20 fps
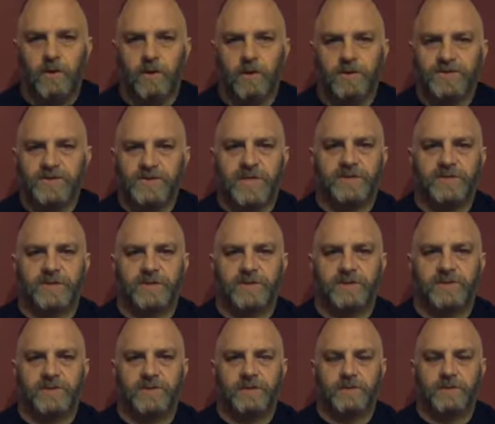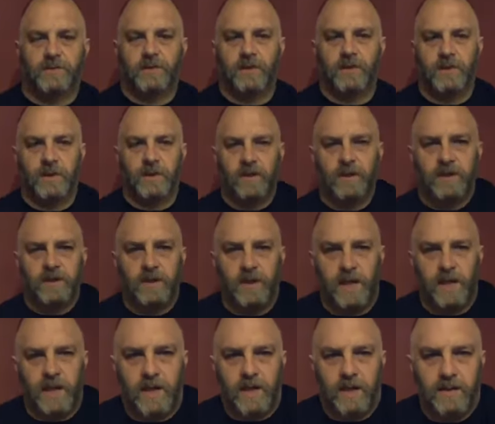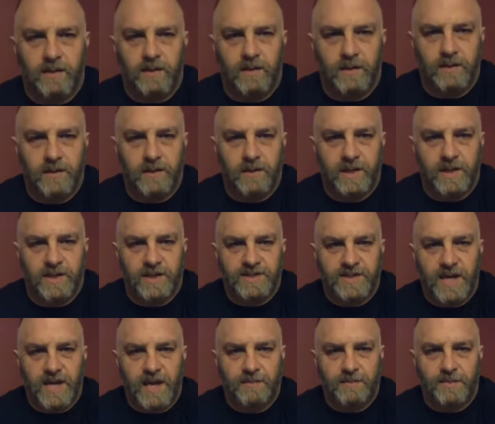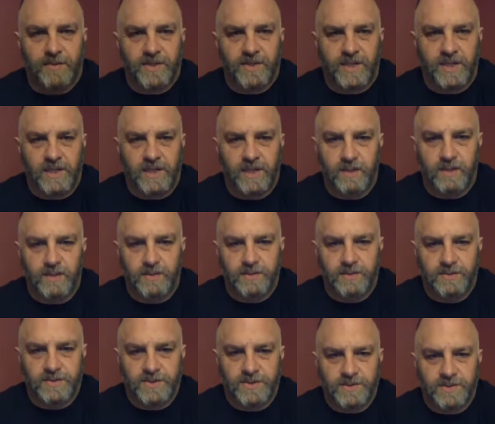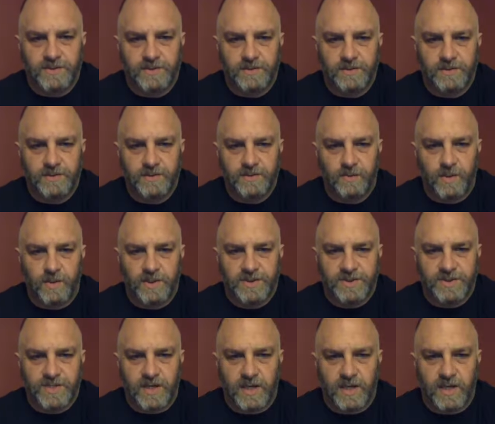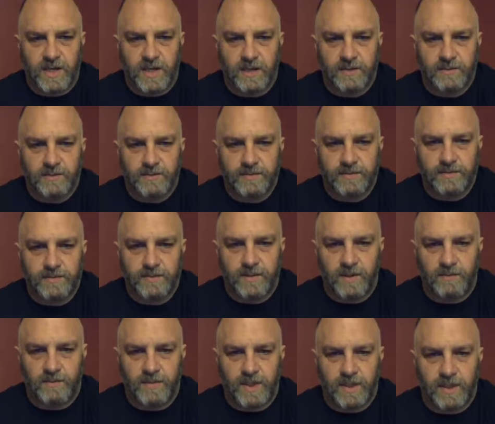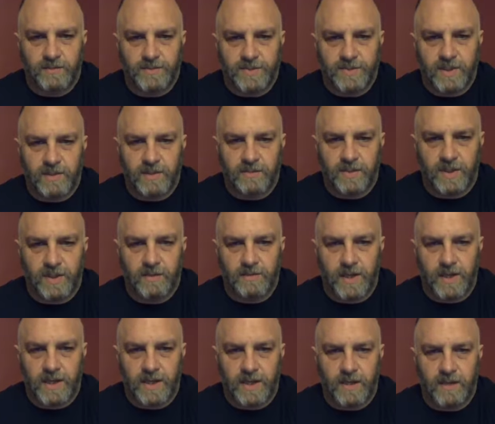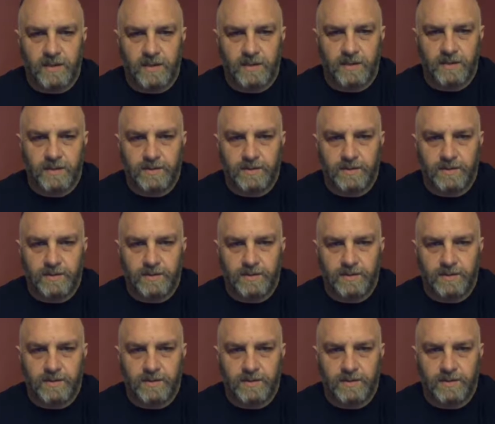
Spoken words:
senses. And the example that he used was, hold on, Mike, I'm trying to bring you back on here.